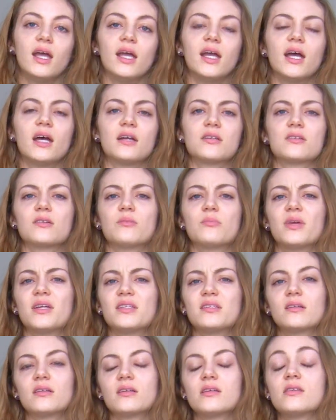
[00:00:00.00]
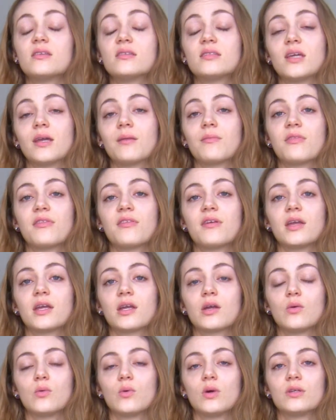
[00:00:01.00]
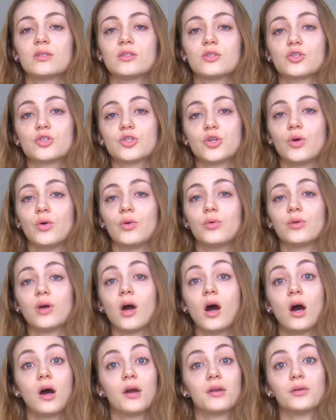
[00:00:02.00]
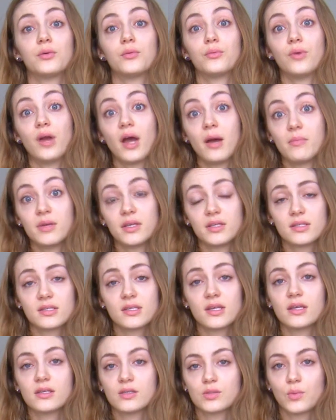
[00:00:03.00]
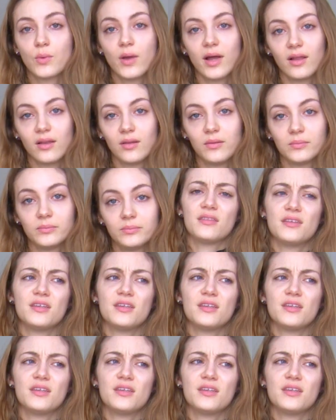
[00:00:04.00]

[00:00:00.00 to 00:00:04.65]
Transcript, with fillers: And basically the same thing was shown on rabbits as well.